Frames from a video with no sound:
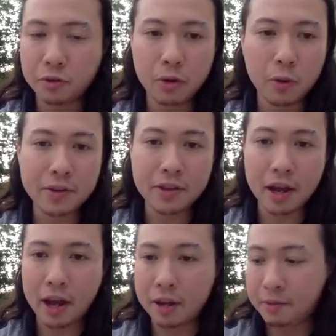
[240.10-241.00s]
notice that
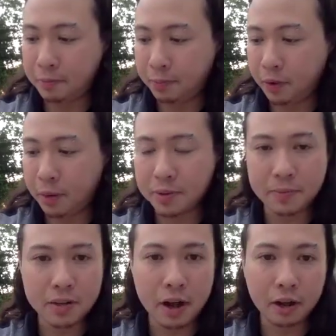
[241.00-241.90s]
I put up some
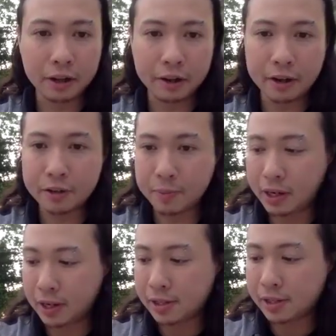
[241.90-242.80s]
song lyrics
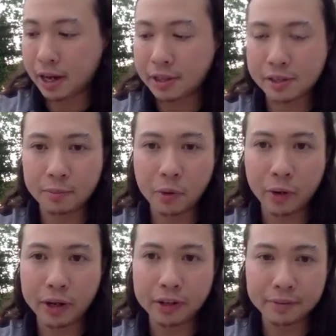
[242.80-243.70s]
because at some
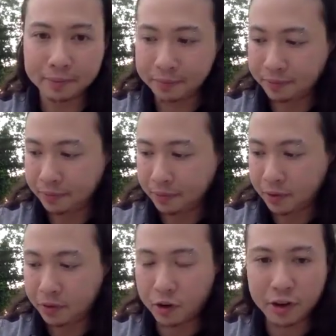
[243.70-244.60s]
point
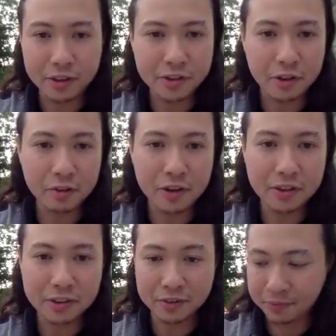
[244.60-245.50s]
during the
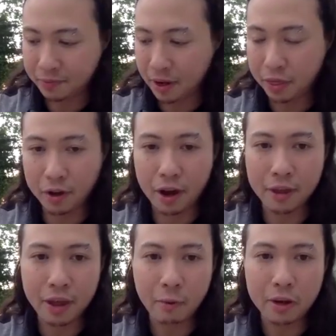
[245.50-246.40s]
service, I thought
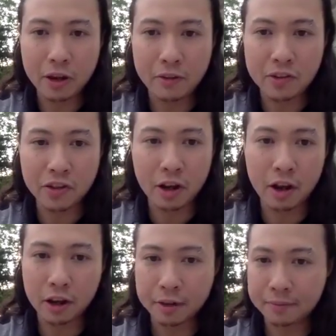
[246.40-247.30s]
that we could have a
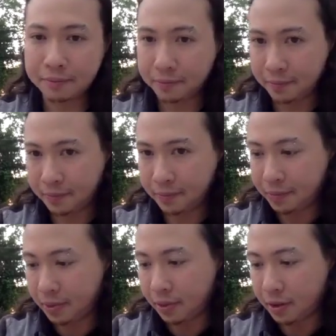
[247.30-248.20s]
song
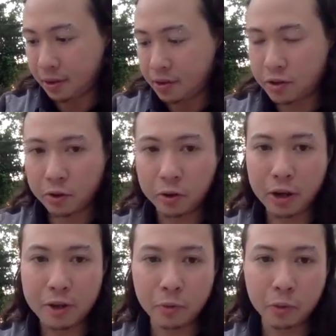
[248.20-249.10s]
so you
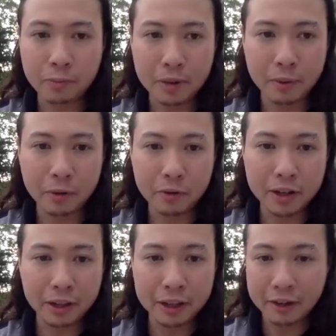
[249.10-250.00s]
guys would be able to
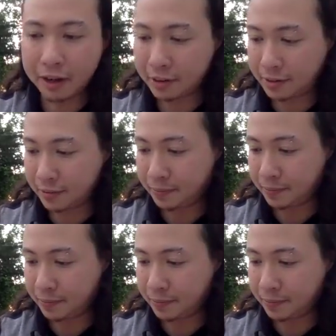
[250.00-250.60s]
read the lyrics.